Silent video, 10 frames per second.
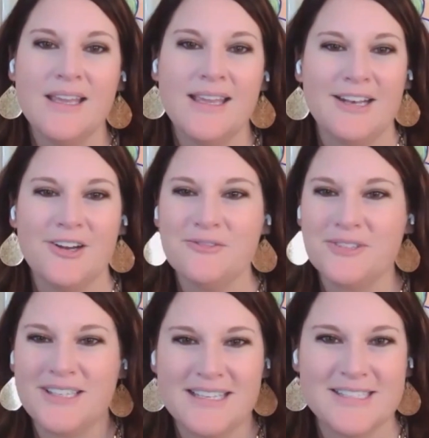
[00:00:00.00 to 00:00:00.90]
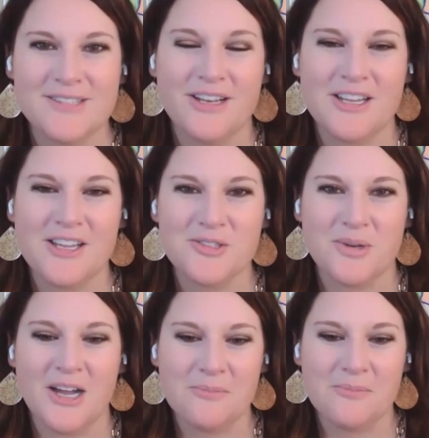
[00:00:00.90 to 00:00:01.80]
And hopefully these videos will
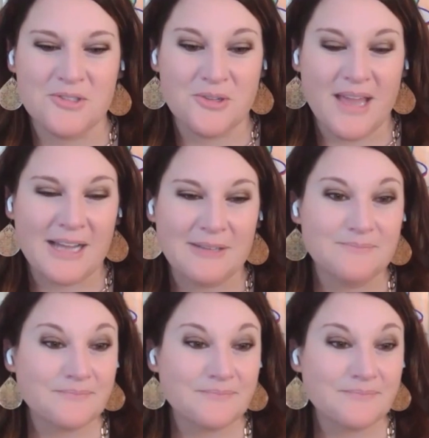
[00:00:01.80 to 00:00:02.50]
help you do that.